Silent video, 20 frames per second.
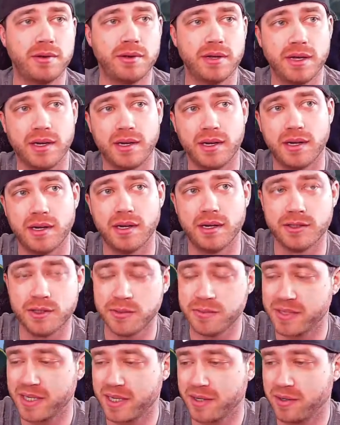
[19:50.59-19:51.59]
in Doom
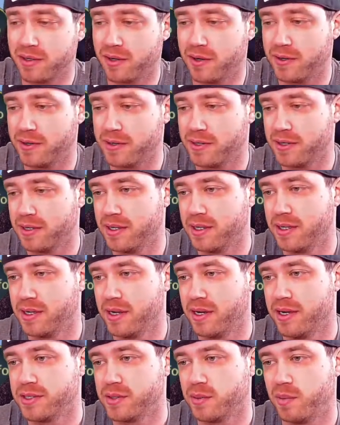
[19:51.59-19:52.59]
Tower part.
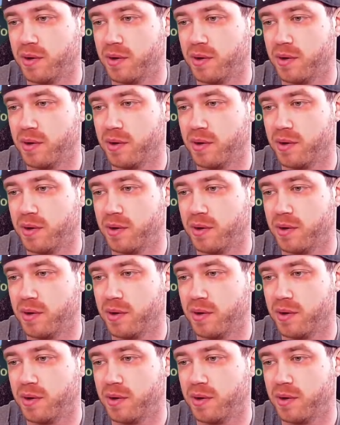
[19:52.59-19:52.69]
So wave